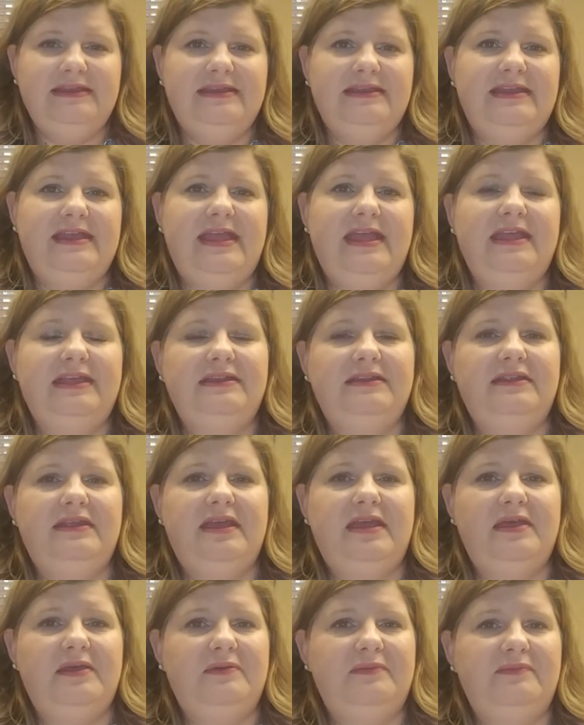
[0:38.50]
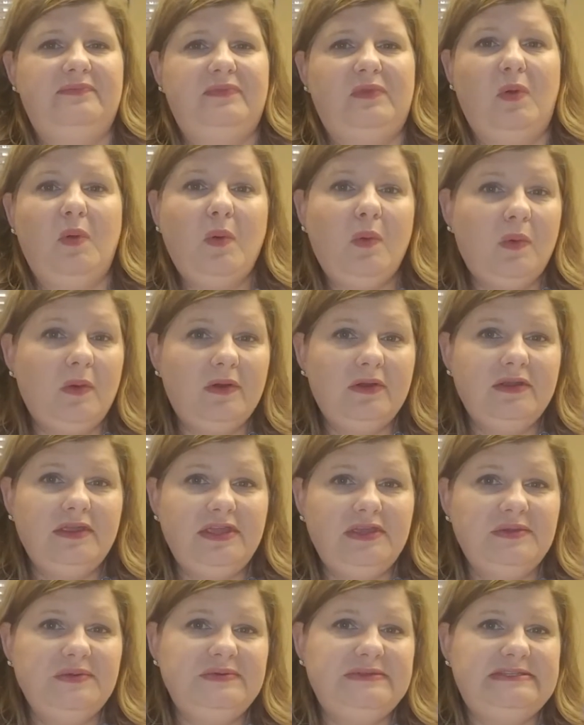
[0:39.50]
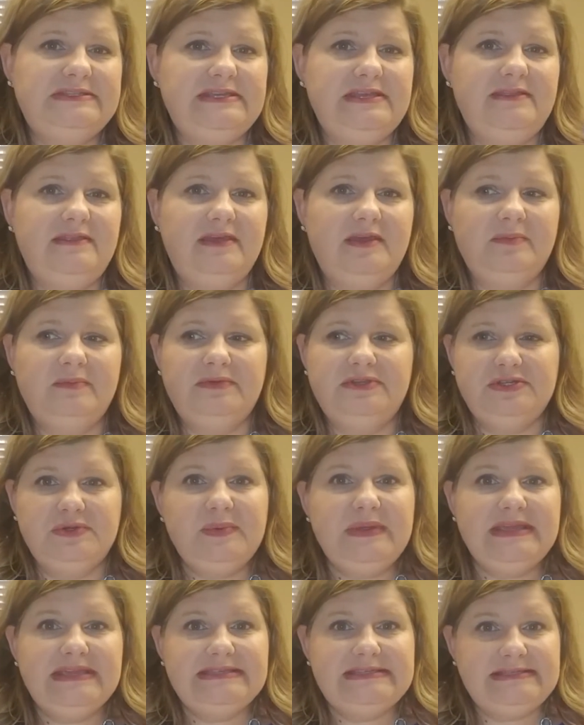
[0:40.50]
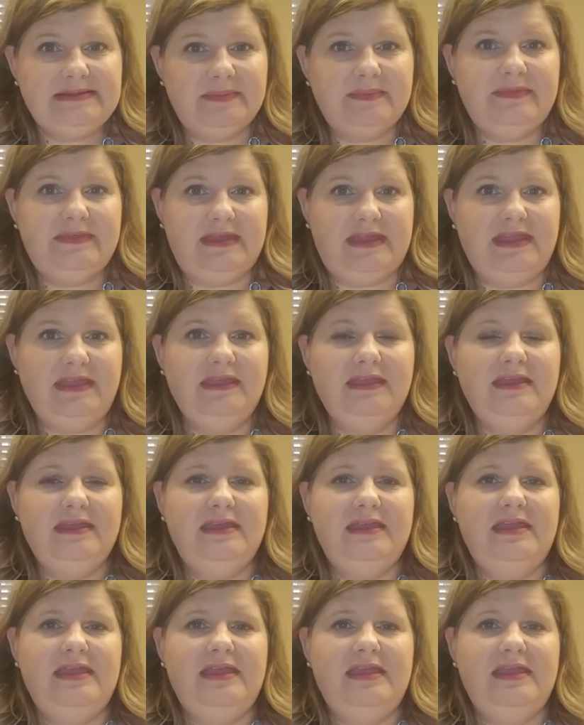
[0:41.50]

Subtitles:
and or you see them doing something